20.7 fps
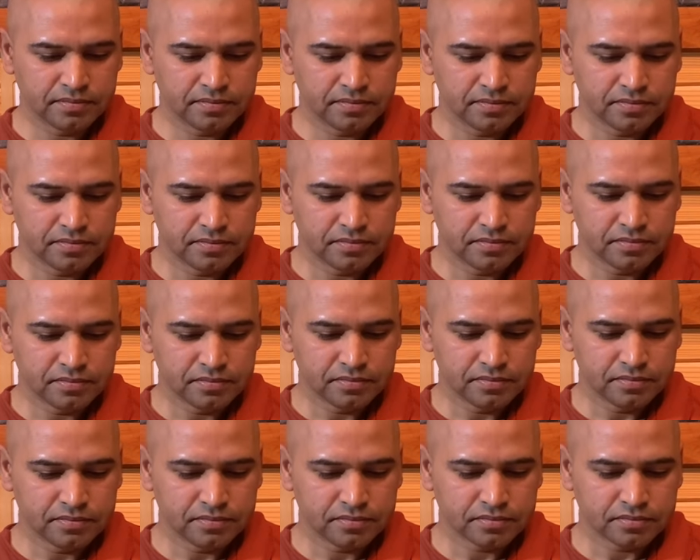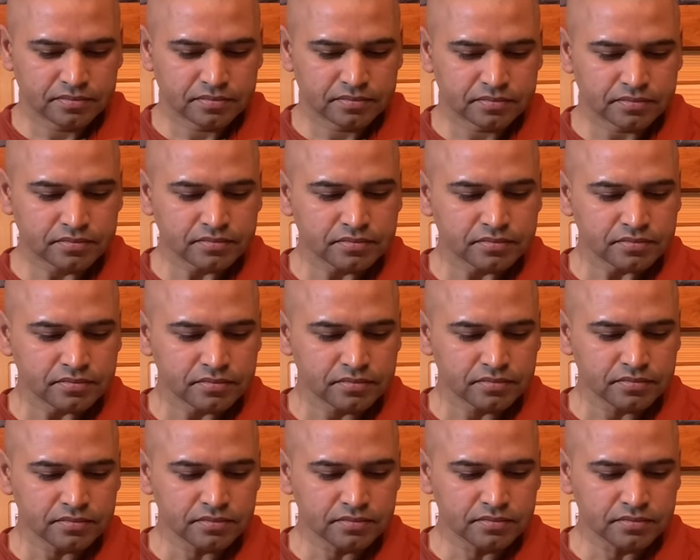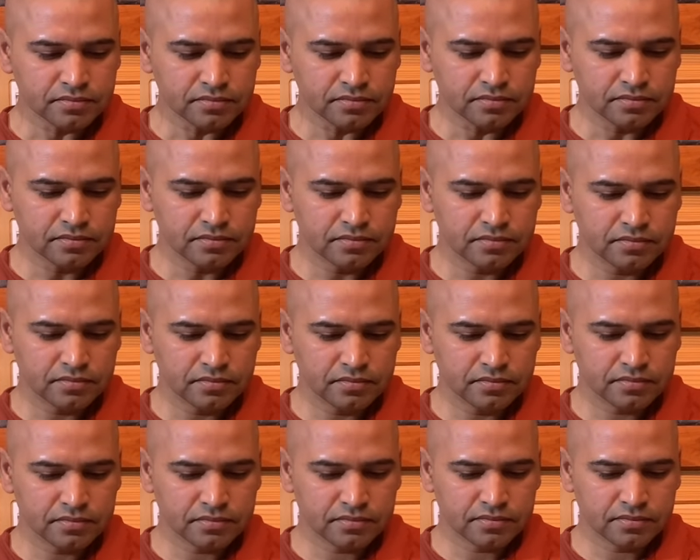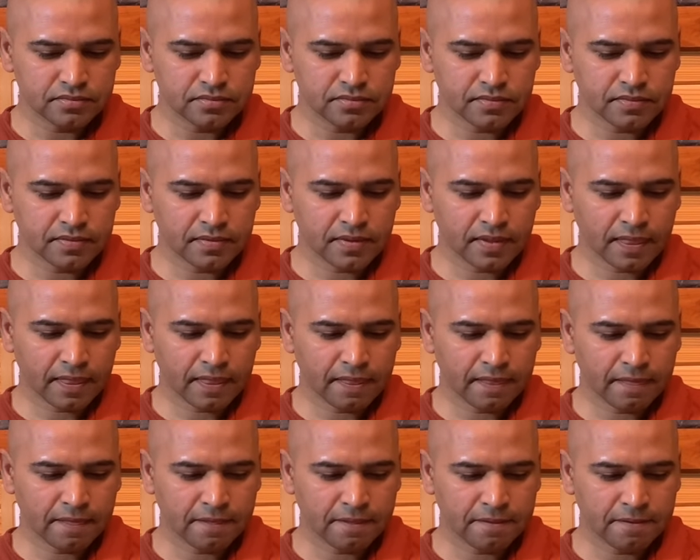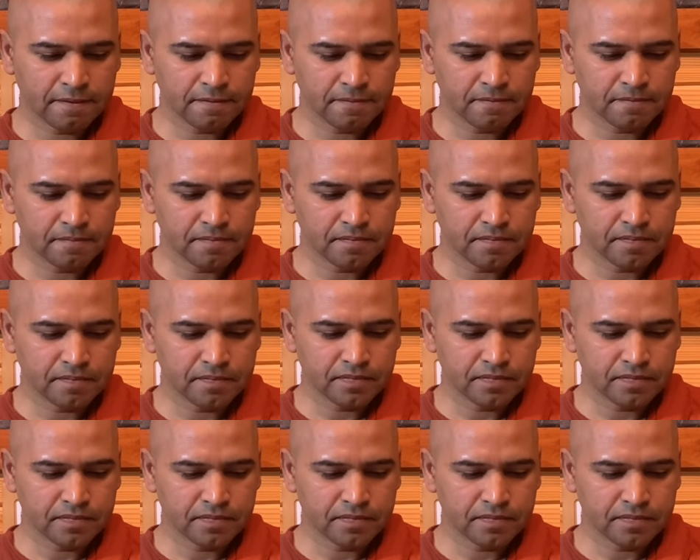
(silence)